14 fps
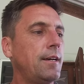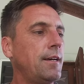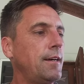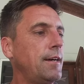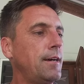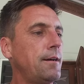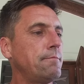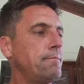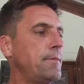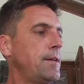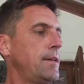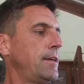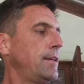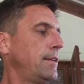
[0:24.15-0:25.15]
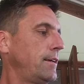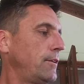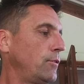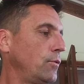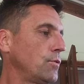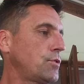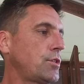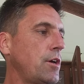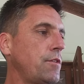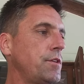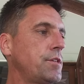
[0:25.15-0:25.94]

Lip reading: and also